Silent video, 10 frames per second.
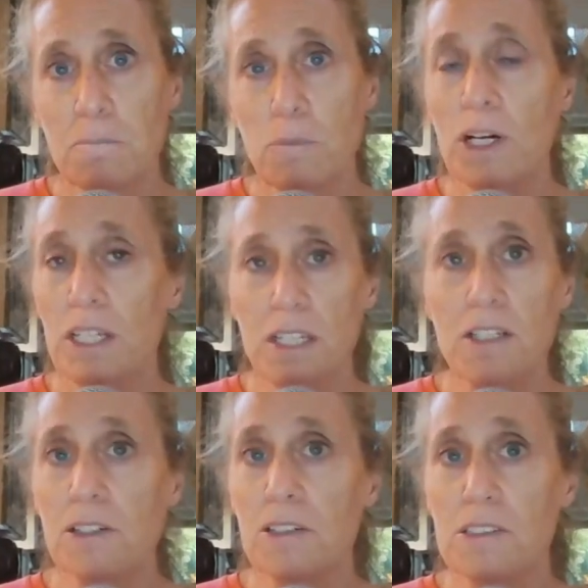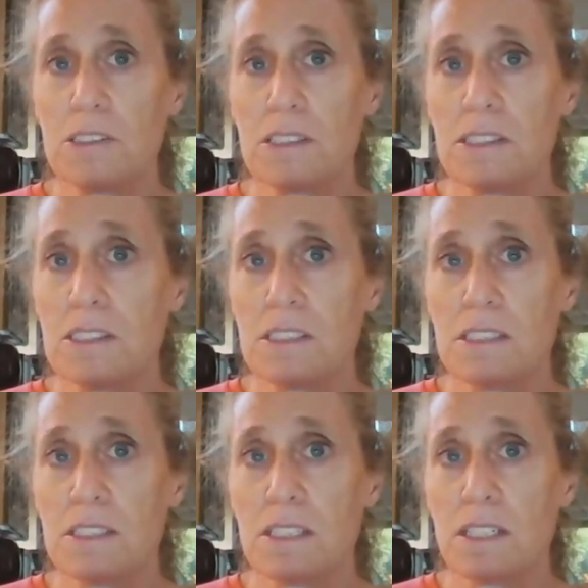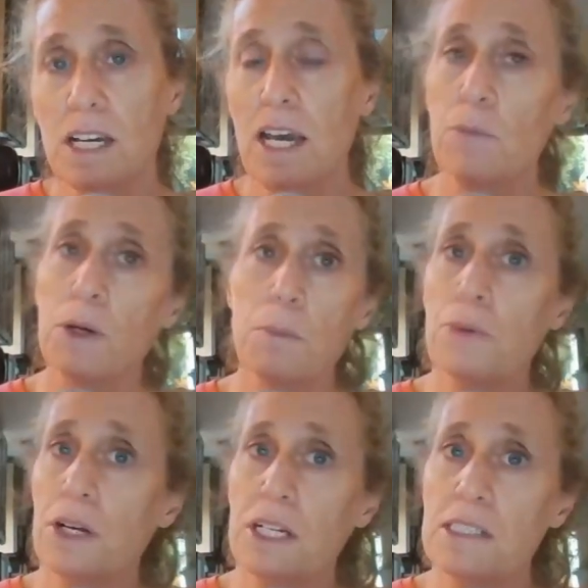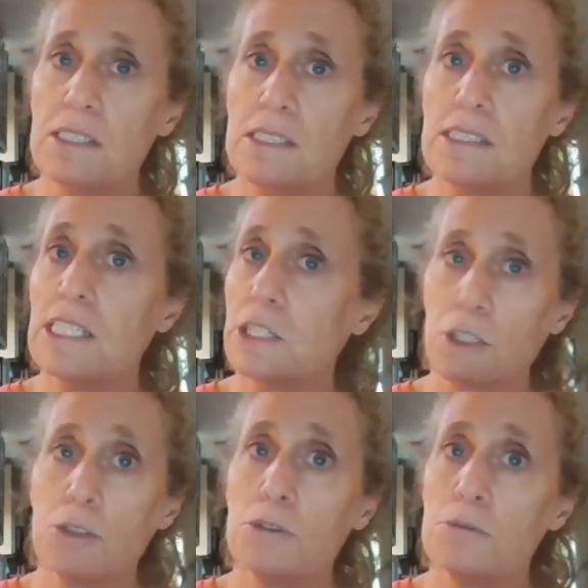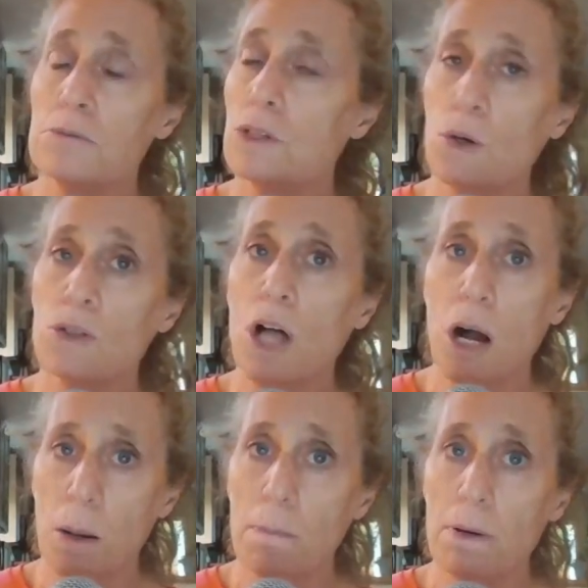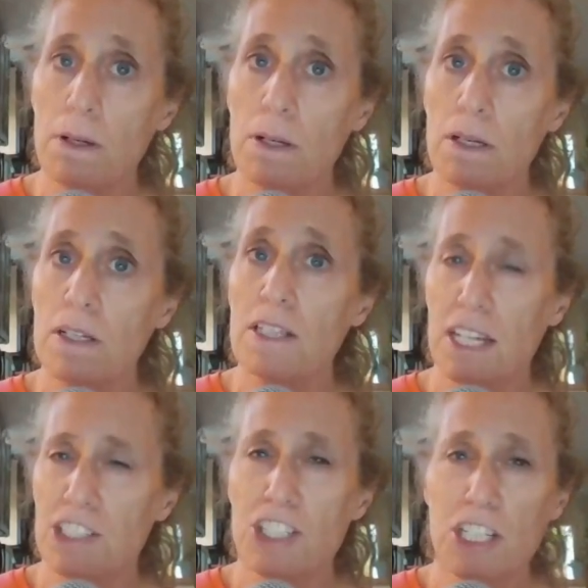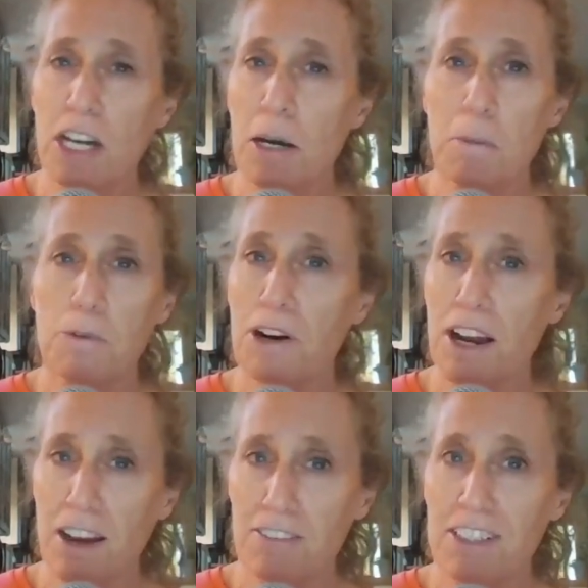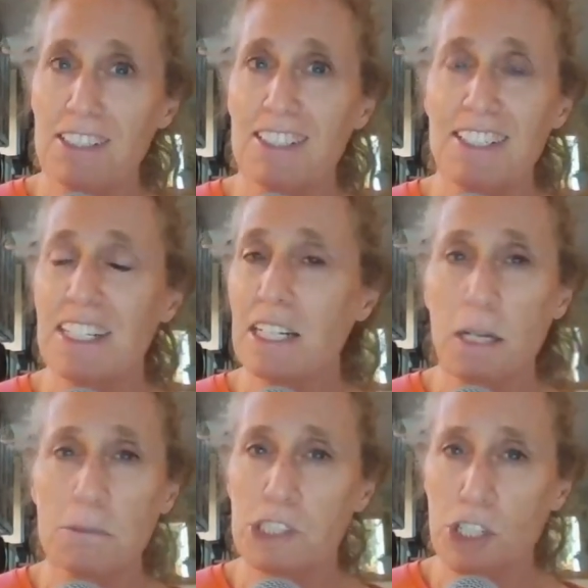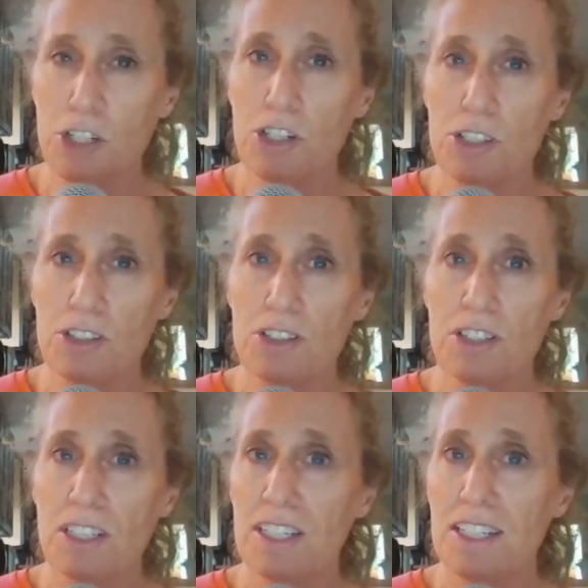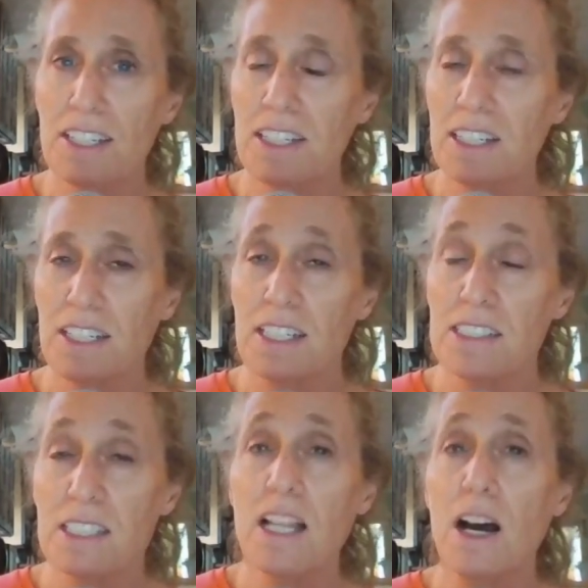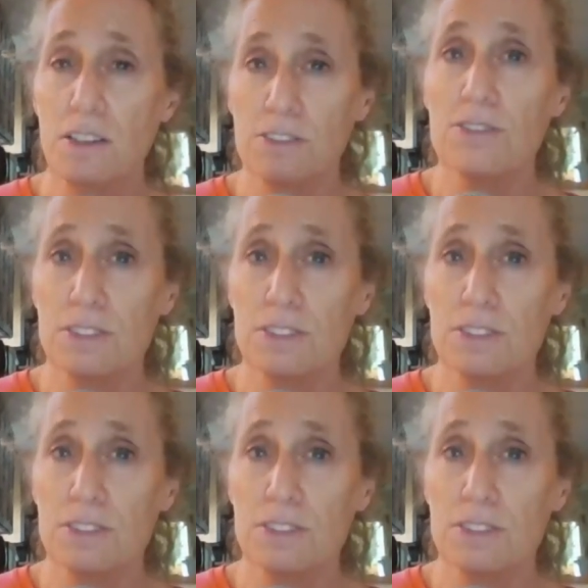What heals and what brings tikkun olam, the age to come where heaven comes to earth, is love.